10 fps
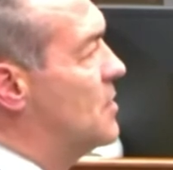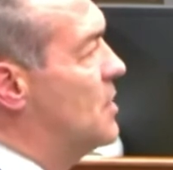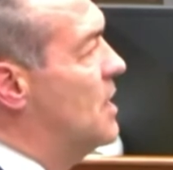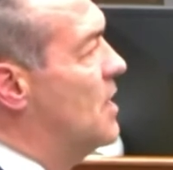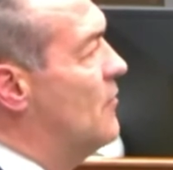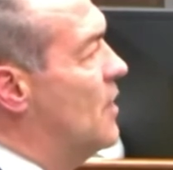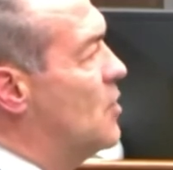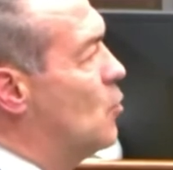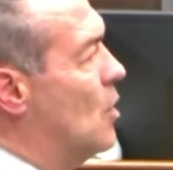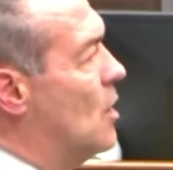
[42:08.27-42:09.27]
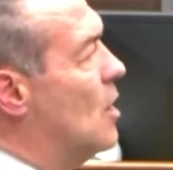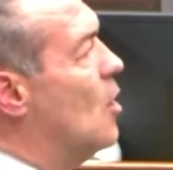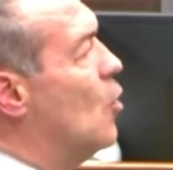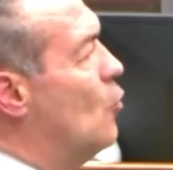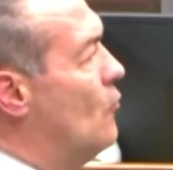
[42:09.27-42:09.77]
is the individual
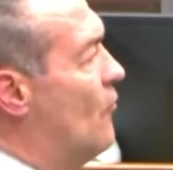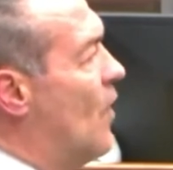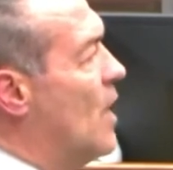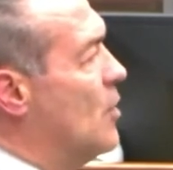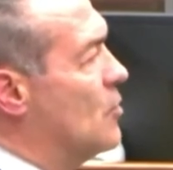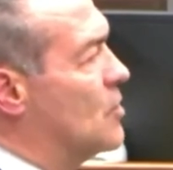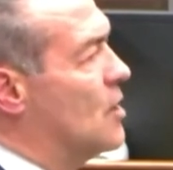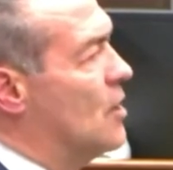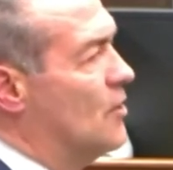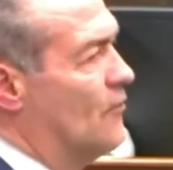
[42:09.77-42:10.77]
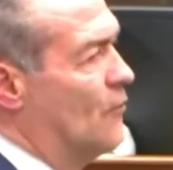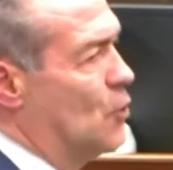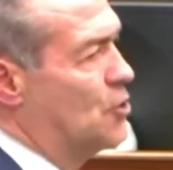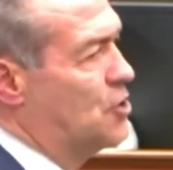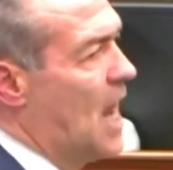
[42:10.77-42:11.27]
who fires the
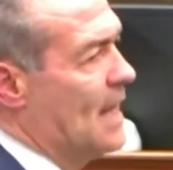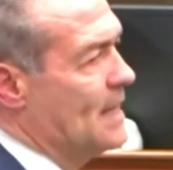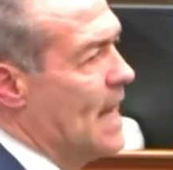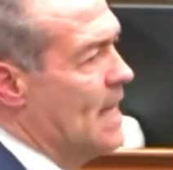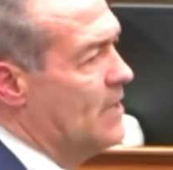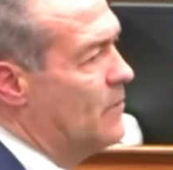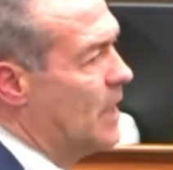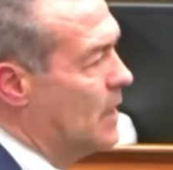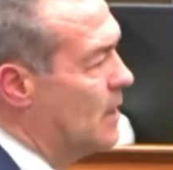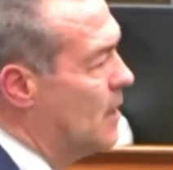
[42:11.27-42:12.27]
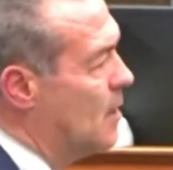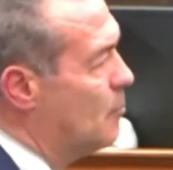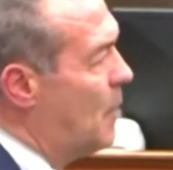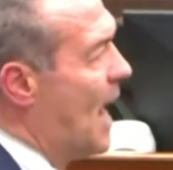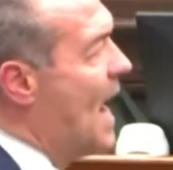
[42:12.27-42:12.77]
first shot that evening
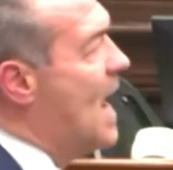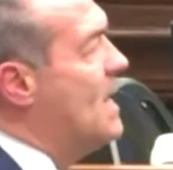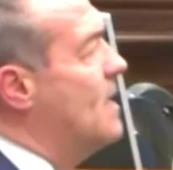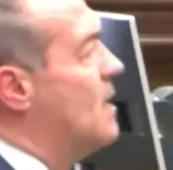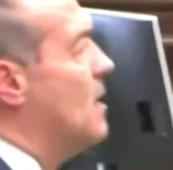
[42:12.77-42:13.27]
behind